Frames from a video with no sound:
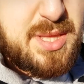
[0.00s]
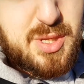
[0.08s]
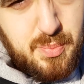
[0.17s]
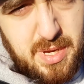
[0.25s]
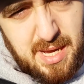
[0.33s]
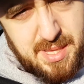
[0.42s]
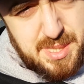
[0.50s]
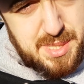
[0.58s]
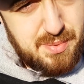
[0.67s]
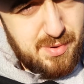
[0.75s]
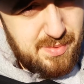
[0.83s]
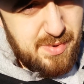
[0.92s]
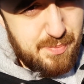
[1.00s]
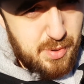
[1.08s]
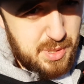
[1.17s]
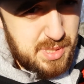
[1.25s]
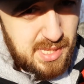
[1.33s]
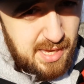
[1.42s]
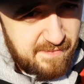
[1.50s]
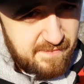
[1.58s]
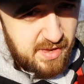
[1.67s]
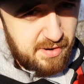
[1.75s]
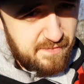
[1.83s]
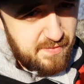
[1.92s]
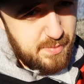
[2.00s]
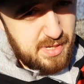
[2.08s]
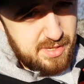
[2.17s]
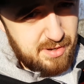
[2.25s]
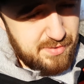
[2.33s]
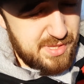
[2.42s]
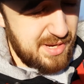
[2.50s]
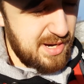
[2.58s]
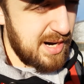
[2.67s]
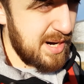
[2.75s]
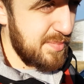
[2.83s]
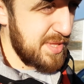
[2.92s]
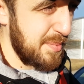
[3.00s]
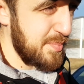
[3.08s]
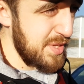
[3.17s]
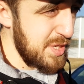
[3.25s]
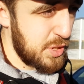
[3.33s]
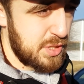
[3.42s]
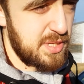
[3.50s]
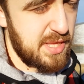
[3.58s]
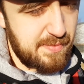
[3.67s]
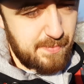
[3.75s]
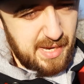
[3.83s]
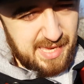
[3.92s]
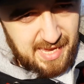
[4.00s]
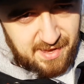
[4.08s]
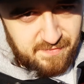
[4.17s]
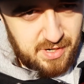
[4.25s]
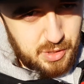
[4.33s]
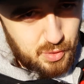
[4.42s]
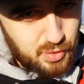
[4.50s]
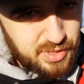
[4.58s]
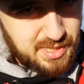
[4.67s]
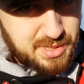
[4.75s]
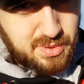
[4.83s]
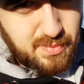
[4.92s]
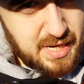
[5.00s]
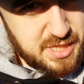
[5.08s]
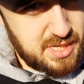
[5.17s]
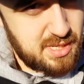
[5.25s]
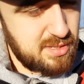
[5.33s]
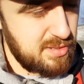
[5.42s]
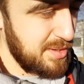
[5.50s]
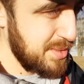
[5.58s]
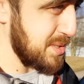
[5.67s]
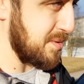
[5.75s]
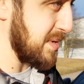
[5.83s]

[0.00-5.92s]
And to be honest, me personally, I'm very familiar with the car, but I'm pretty sure that my average audience on my channel also